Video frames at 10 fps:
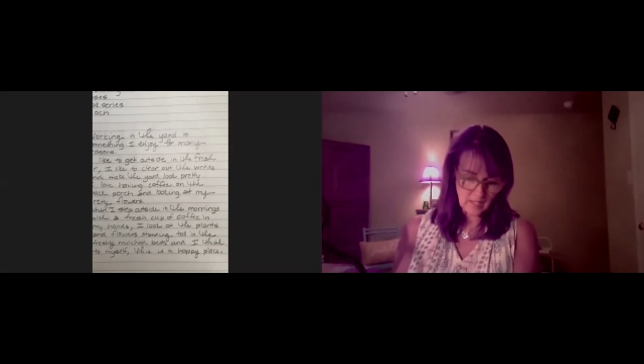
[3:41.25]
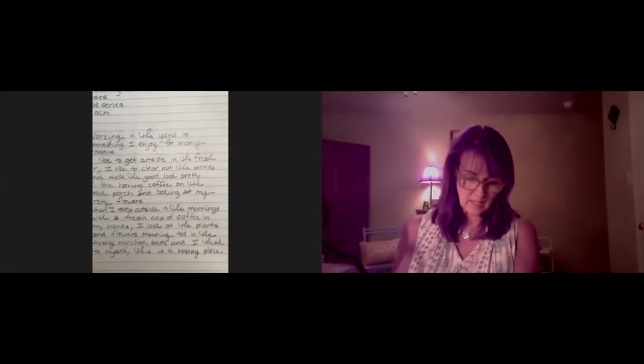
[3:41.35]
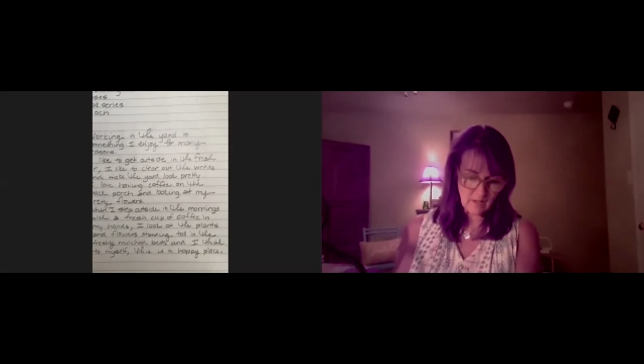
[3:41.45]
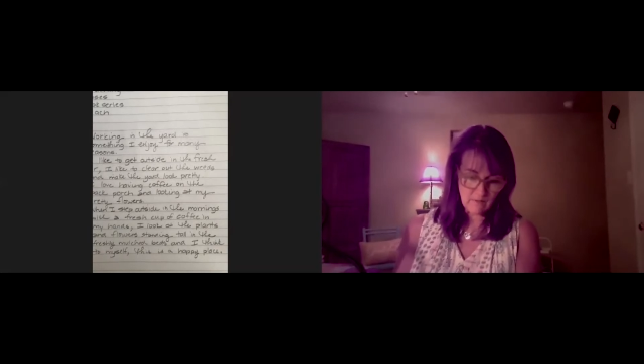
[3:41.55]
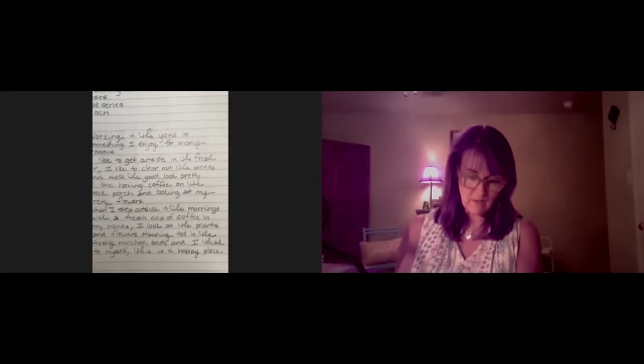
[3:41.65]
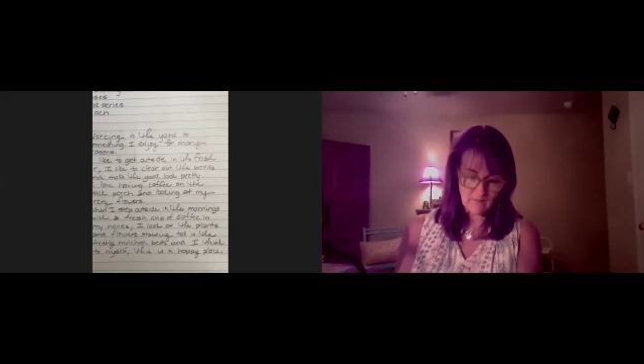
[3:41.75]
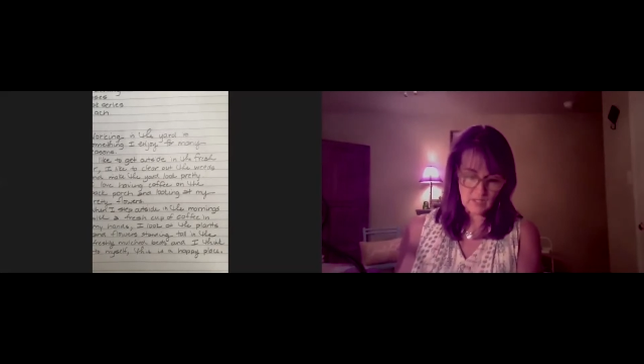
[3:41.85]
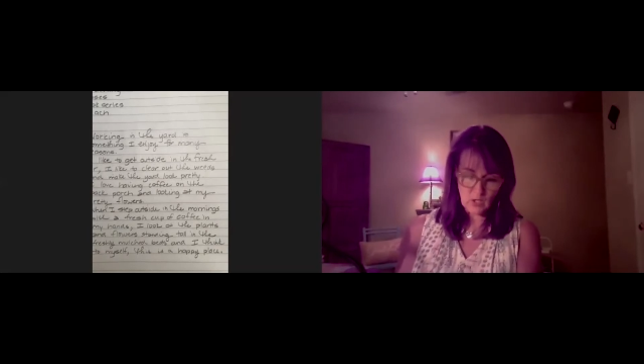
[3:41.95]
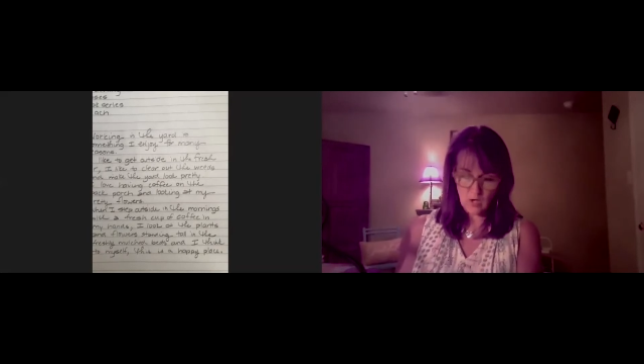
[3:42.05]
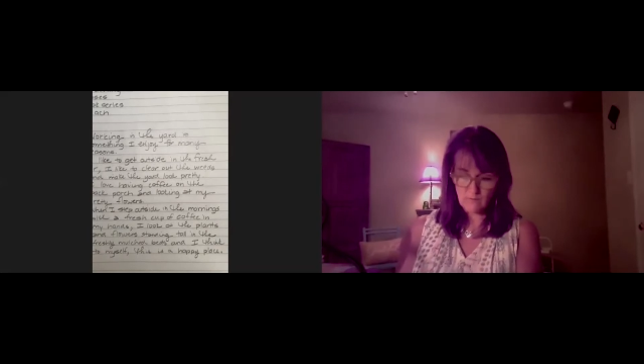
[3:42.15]
I love
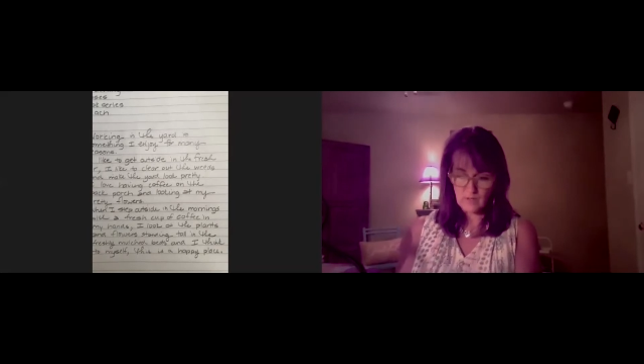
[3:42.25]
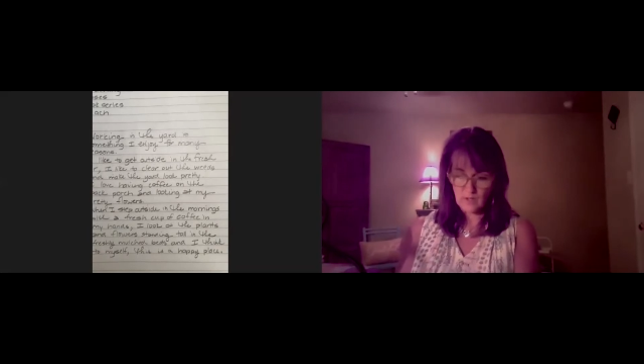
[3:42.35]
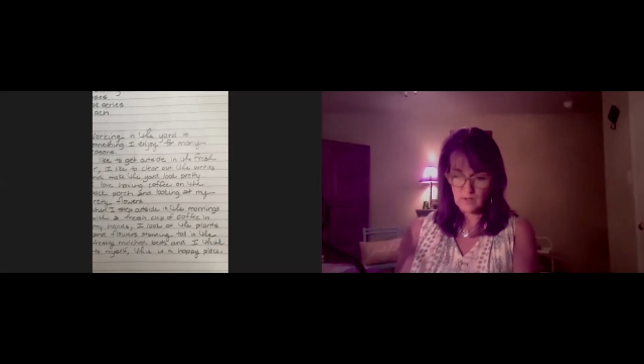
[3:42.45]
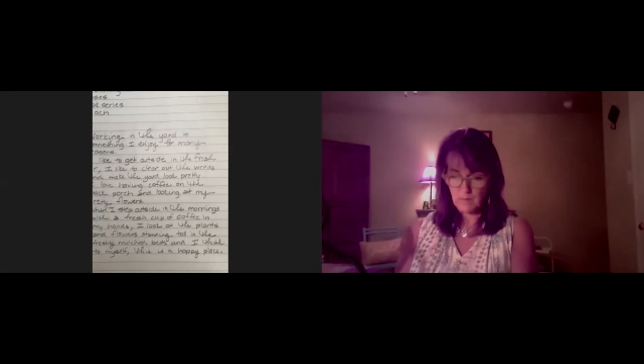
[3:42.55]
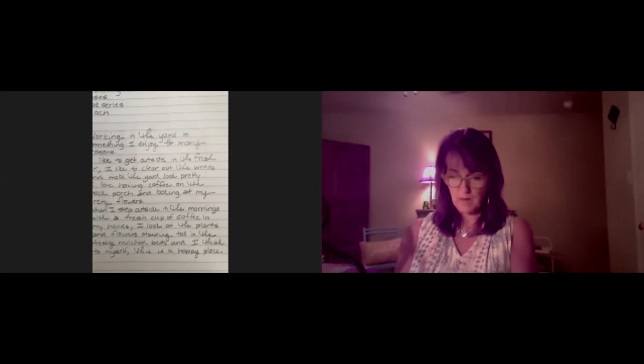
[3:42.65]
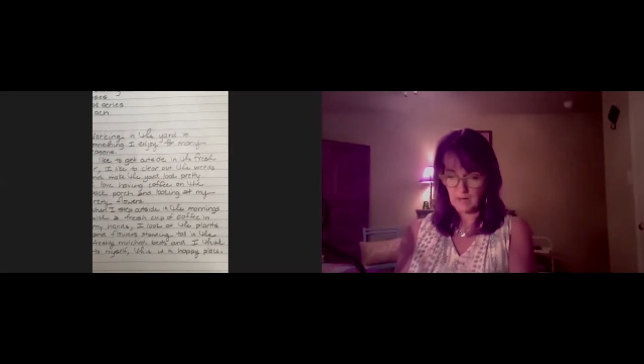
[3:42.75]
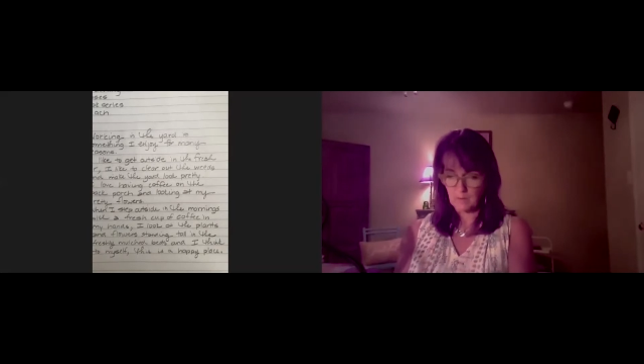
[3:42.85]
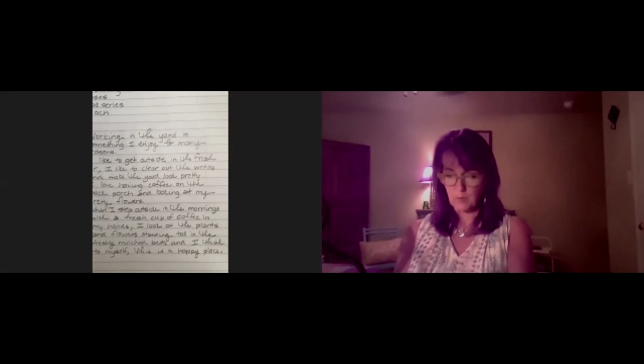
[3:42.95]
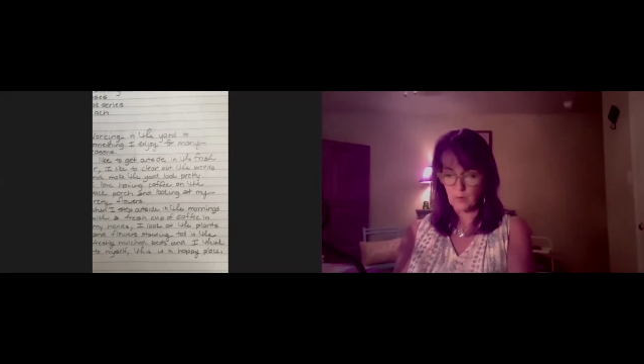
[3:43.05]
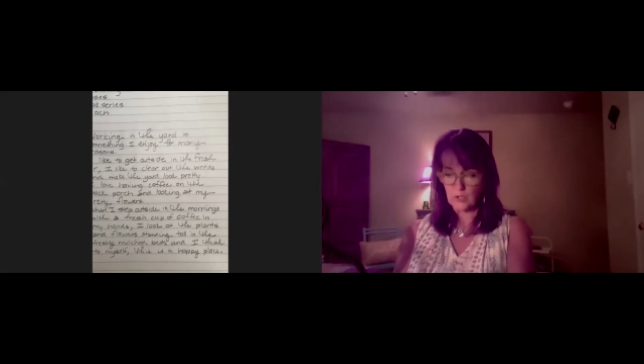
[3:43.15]
having coffee on the back
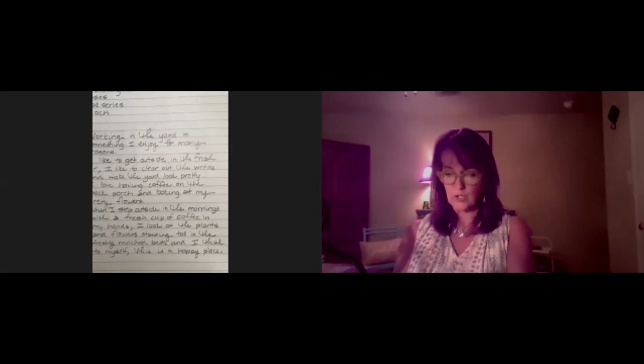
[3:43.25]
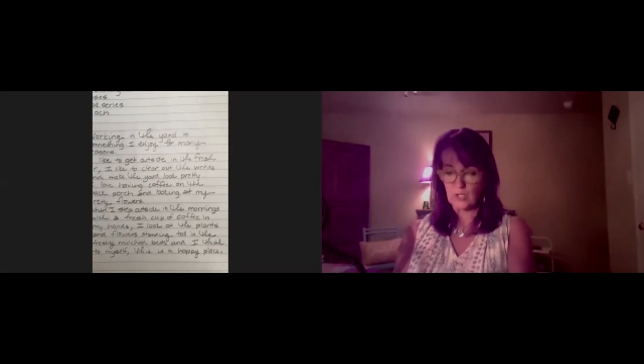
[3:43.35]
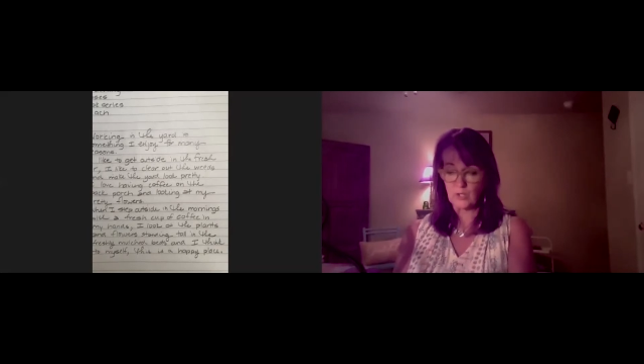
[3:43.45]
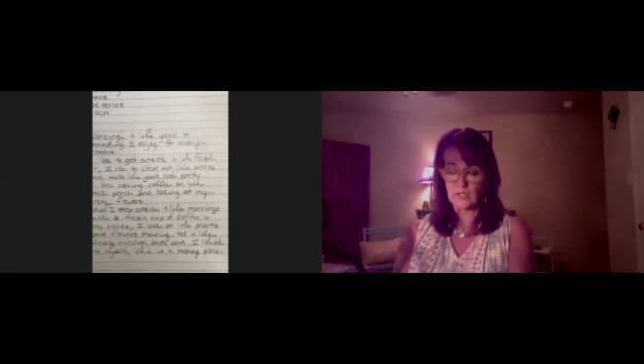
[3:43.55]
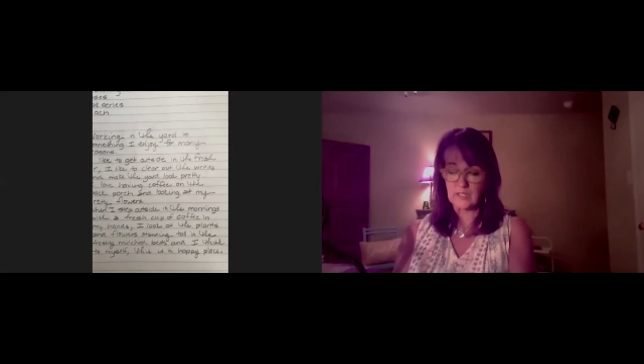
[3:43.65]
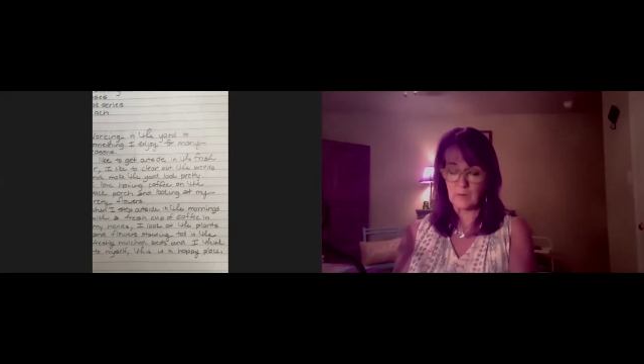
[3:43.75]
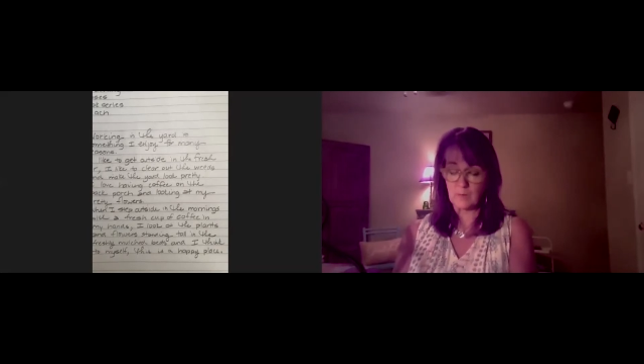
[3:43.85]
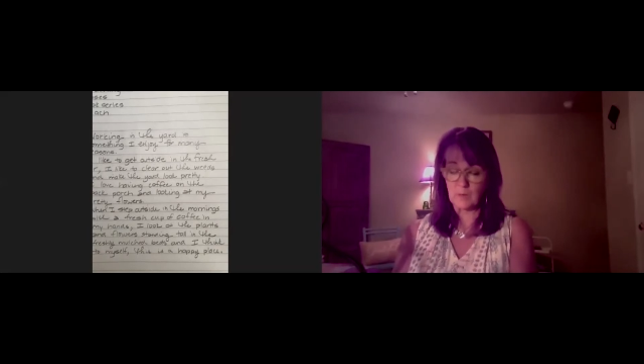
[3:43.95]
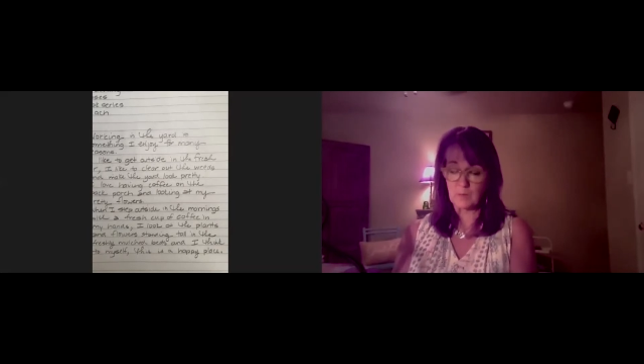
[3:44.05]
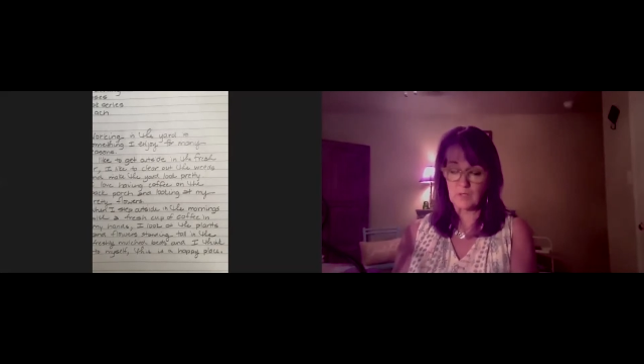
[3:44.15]
porch and looking
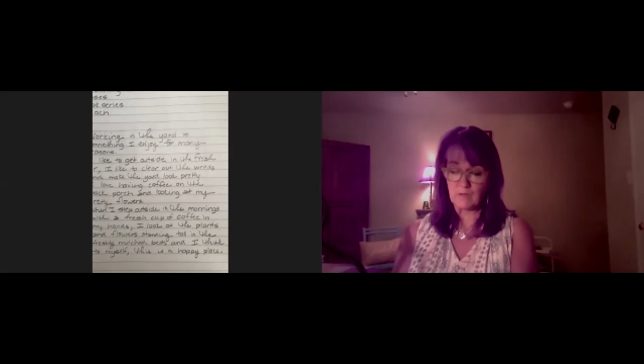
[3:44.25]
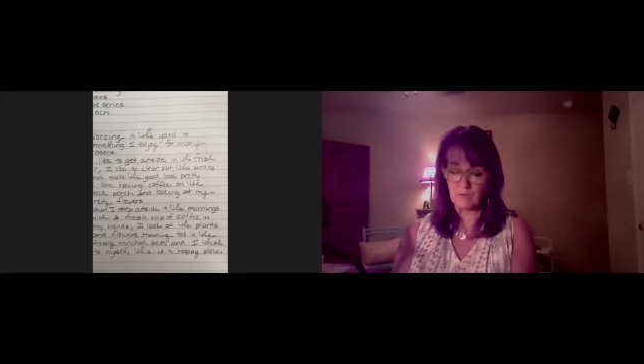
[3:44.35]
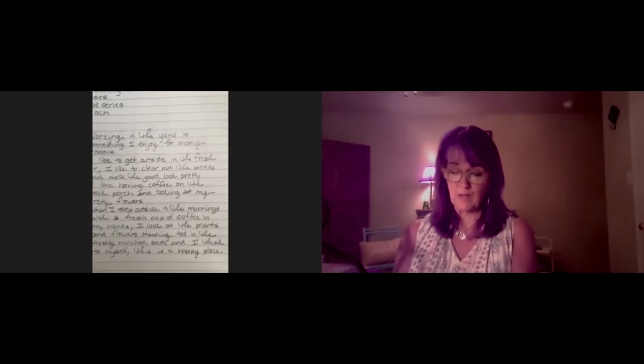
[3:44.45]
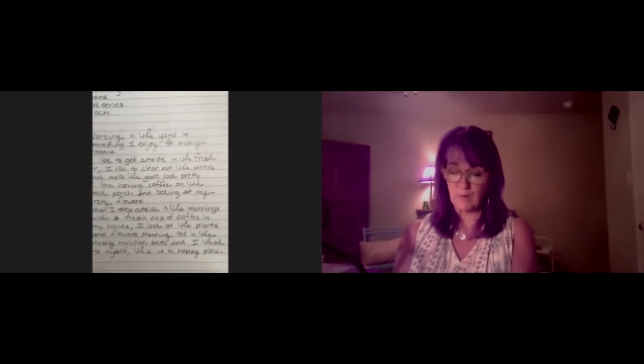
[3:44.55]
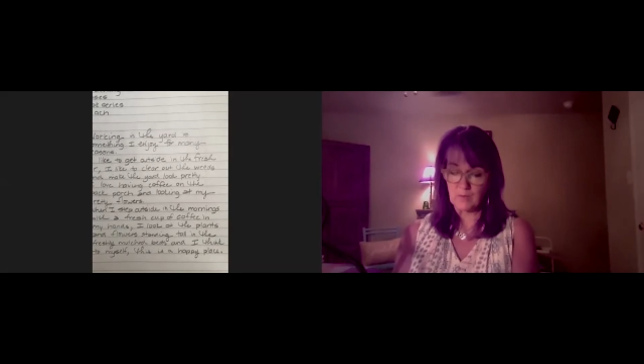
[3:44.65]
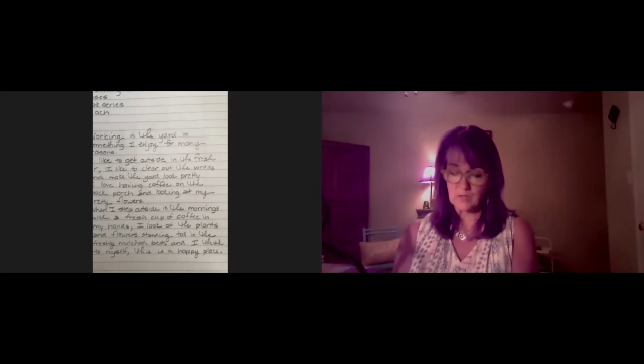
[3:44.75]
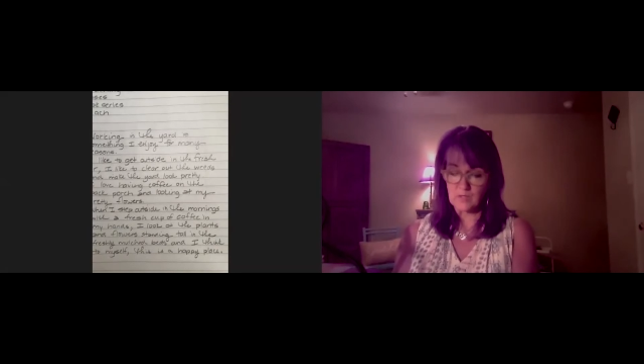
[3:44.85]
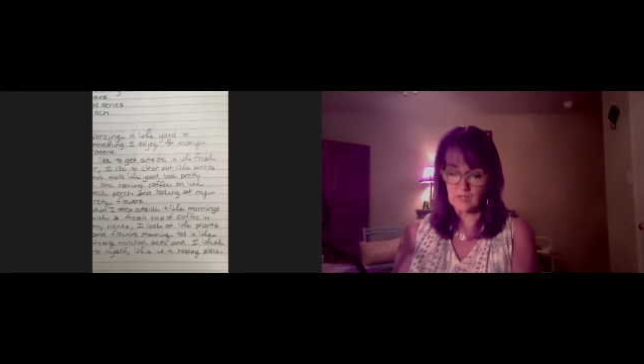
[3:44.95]
at my pretty flowers.